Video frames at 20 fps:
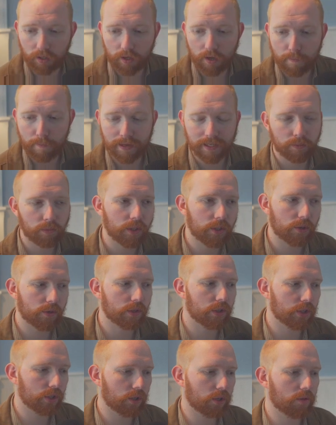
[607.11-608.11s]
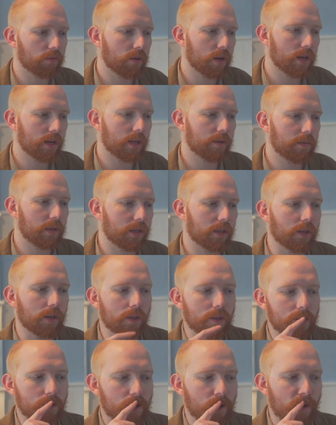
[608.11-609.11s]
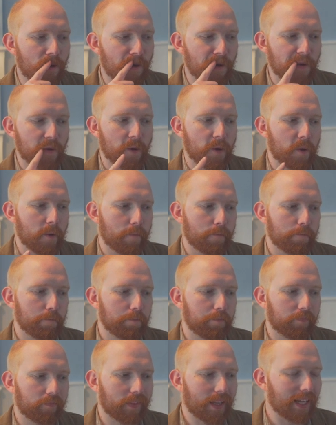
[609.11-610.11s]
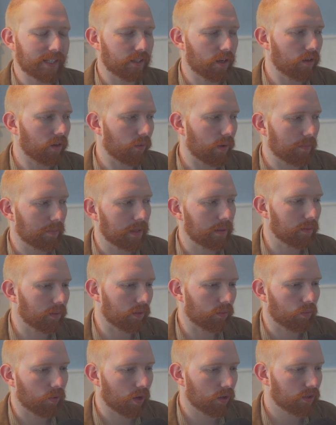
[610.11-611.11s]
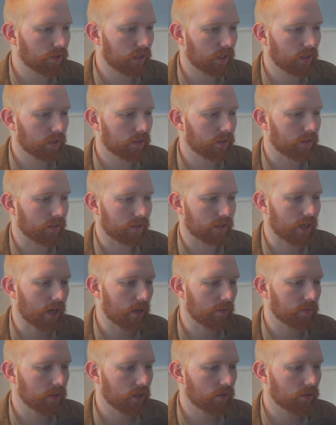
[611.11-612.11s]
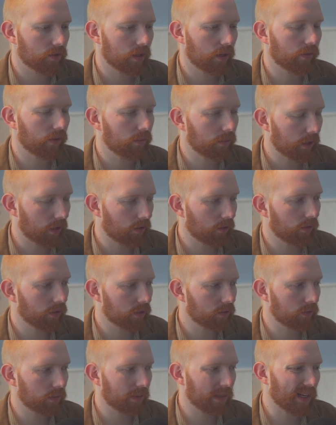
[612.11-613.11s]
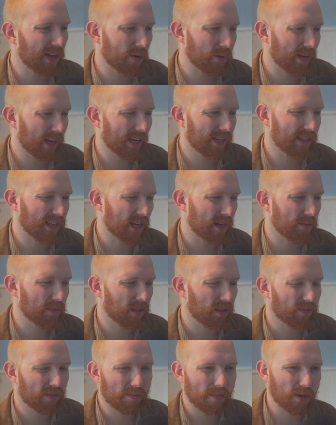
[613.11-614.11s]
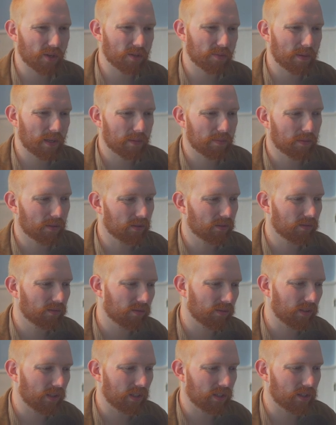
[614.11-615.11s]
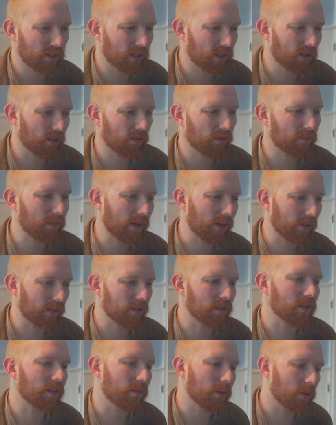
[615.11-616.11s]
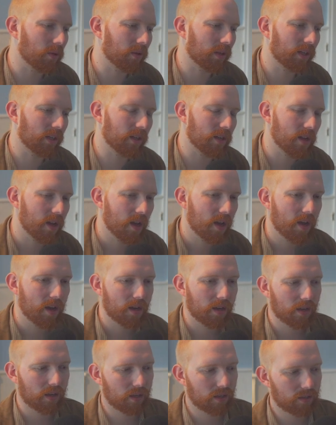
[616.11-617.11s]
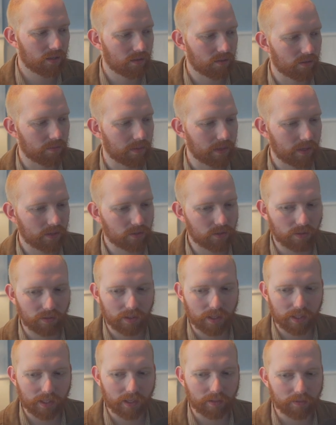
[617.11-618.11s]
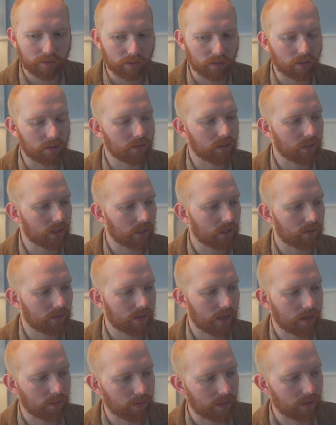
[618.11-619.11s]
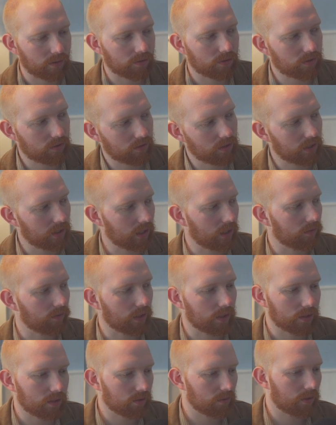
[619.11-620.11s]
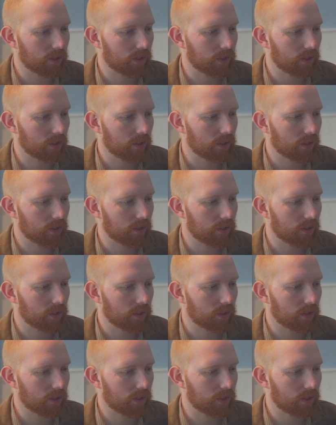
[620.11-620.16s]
I didn't want to do it too early because I don't know when people can watch things because time zones and everything, but I thought this would be an okay time zone for most people. At least you got Americans in the morning, Europeans during like the afternoon, and then anyone else in the evenings.